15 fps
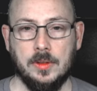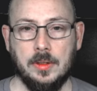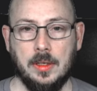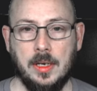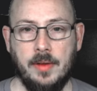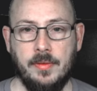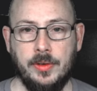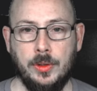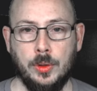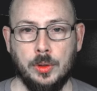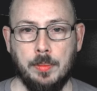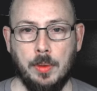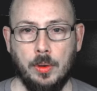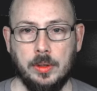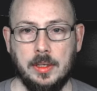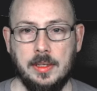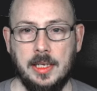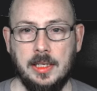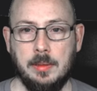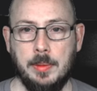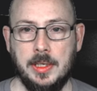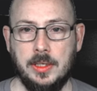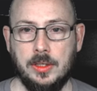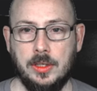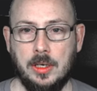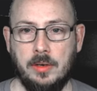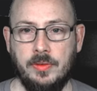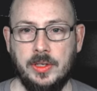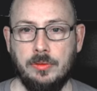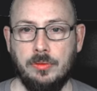Never use Bolt database
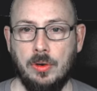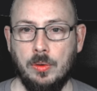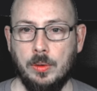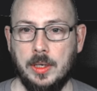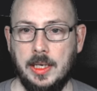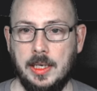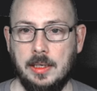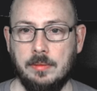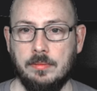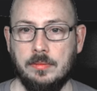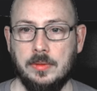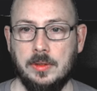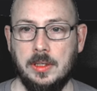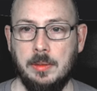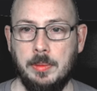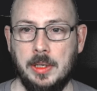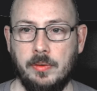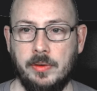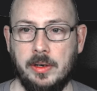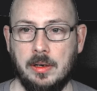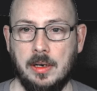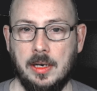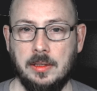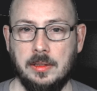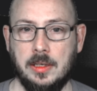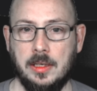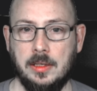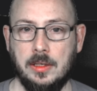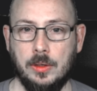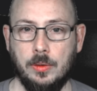service role key in middleware
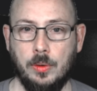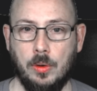client-side code.